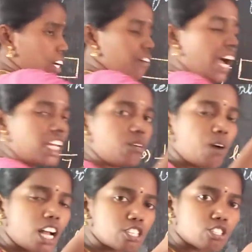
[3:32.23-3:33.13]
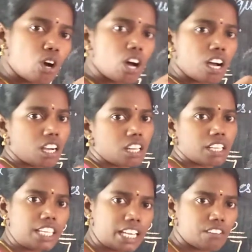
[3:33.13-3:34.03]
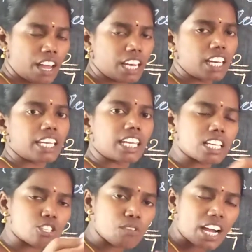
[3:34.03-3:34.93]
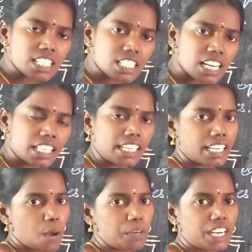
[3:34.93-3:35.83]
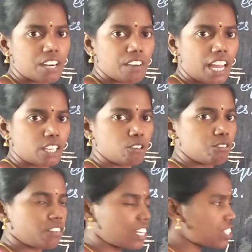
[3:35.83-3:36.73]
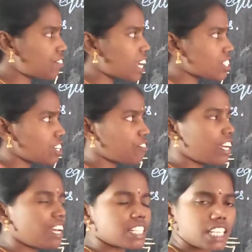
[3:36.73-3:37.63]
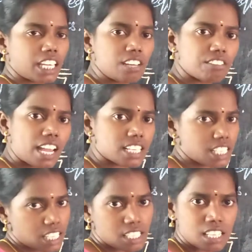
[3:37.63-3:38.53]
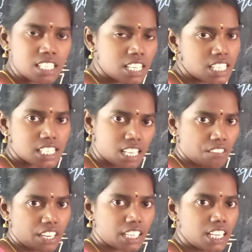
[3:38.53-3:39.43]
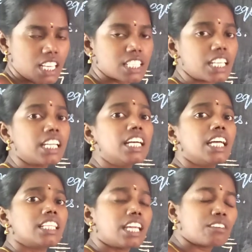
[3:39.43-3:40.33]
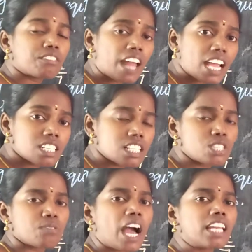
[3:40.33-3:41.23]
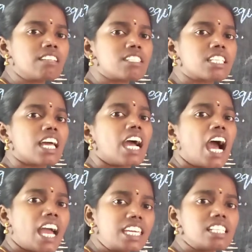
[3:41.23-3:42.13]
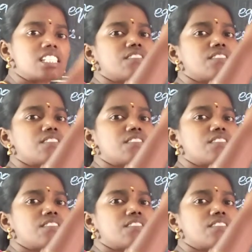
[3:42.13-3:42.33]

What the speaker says: value also equal. Next you consider the denominator value, first fraction 5 and second fraction 7, is it? Then fractions values la highest